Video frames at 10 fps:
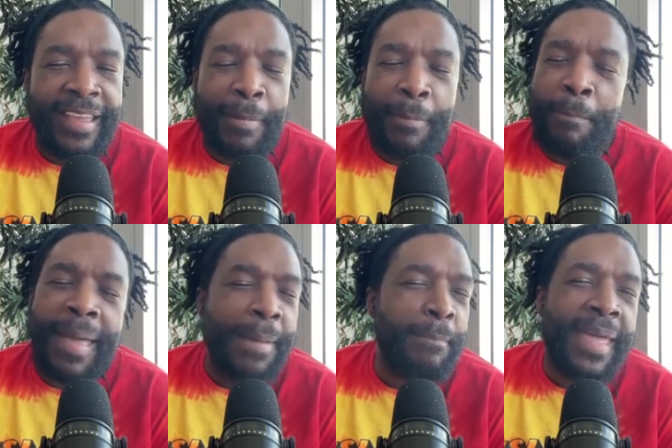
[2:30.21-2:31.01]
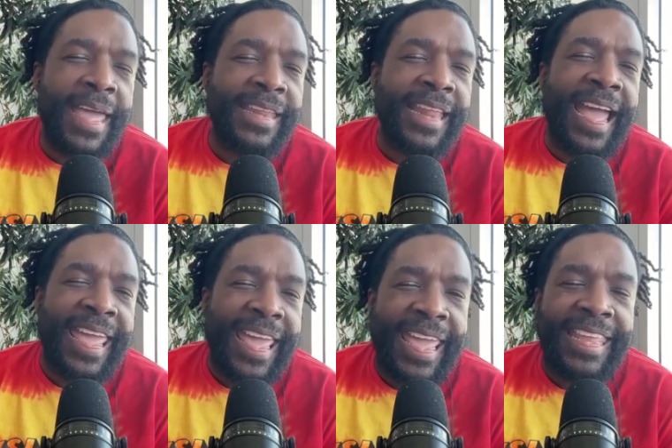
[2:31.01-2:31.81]
I'm, know. I'm but, mad. But I
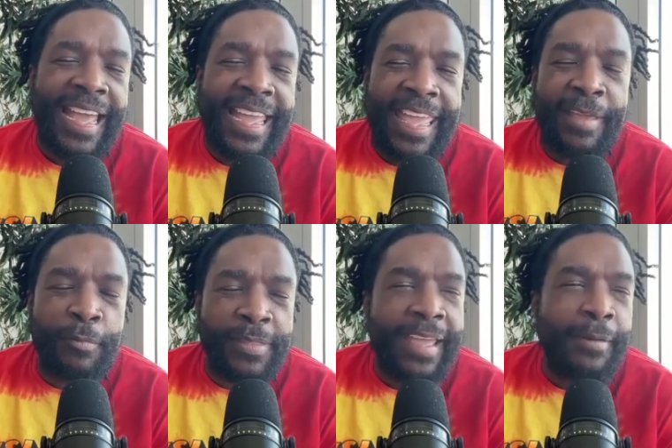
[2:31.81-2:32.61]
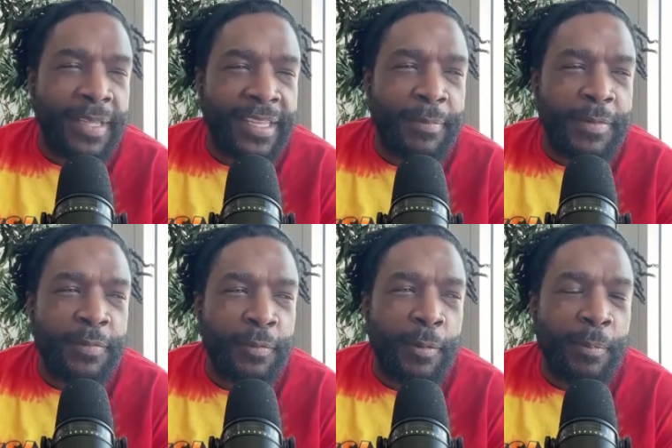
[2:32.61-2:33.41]
hate I hate the album it comes
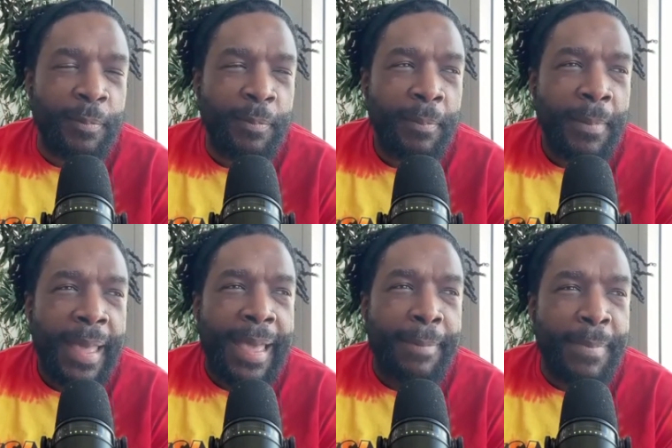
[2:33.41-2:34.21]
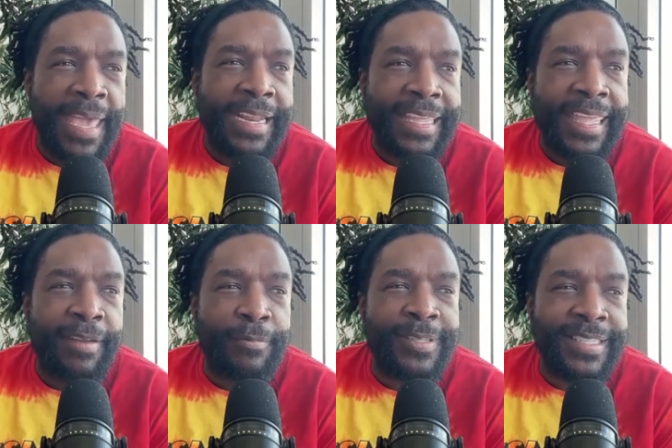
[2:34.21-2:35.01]
from. I'm mad I can't
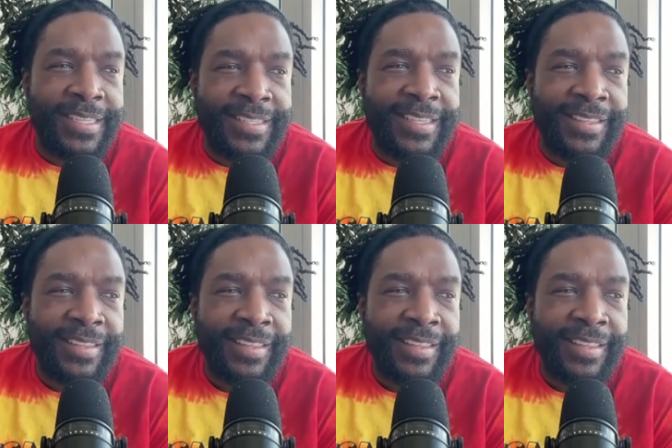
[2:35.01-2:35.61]
resist it.